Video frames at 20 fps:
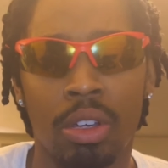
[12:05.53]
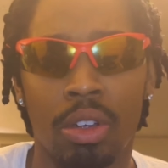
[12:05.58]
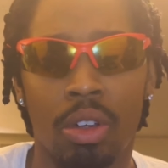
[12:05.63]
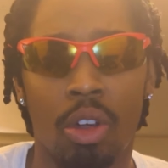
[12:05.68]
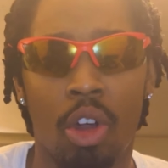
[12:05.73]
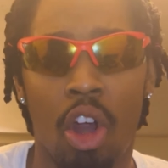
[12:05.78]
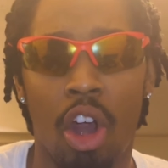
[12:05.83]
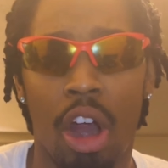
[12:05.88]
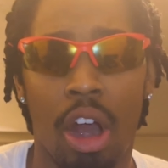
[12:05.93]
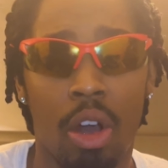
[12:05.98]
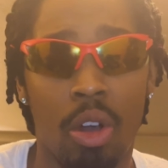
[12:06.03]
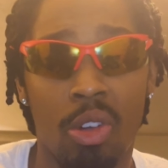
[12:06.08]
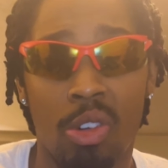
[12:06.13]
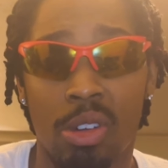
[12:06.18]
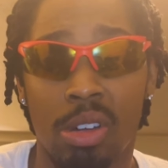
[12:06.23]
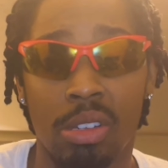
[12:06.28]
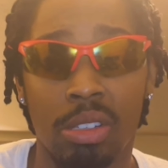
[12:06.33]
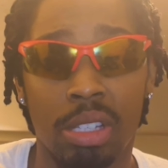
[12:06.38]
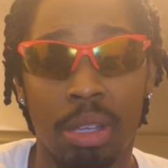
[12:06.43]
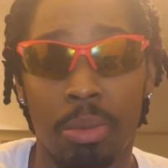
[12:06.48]
or or
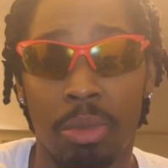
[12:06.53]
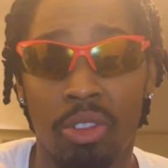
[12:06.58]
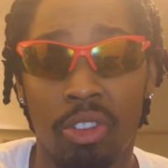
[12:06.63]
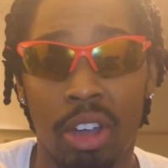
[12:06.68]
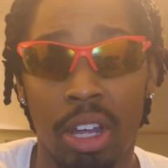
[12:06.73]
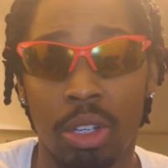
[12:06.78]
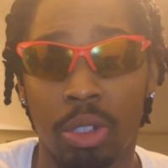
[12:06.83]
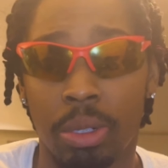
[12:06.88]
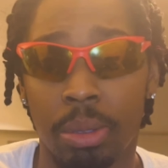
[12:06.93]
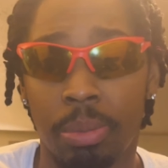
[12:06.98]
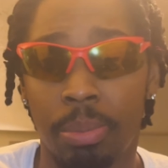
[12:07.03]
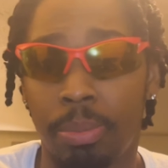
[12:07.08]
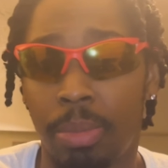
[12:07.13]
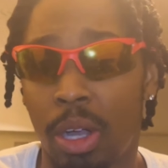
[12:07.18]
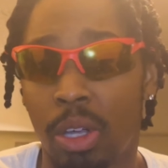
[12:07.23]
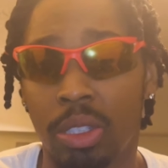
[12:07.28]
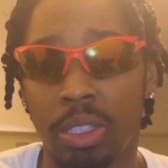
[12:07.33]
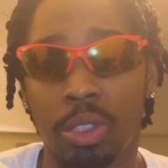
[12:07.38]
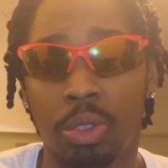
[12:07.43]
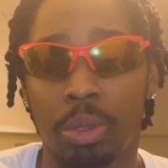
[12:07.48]
else I'm gonna file a
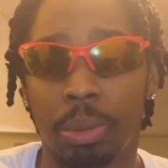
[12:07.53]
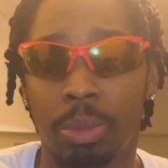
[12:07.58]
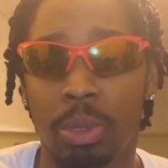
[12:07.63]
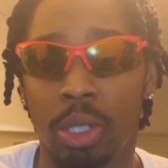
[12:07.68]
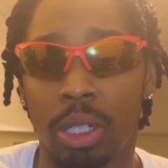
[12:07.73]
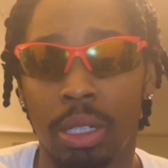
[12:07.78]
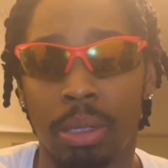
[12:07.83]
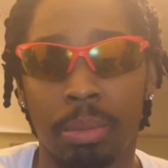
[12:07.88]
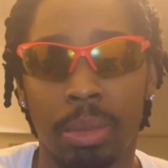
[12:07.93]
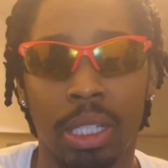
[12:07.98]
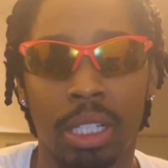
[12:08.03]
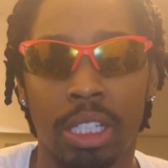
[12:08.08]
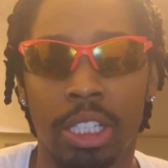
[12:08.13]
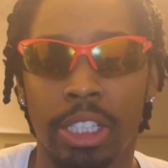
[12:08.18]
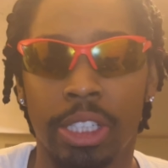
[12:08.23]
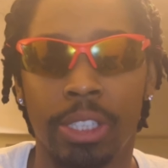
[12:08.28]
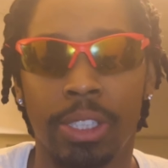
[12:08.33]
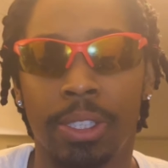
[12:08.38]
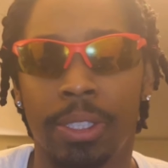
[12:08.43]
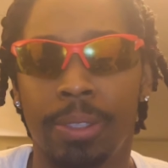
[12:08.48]
police report
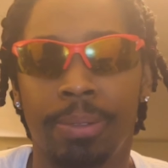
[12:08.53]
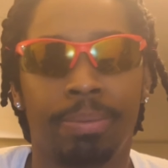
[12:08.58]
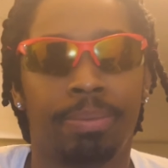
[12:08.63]
because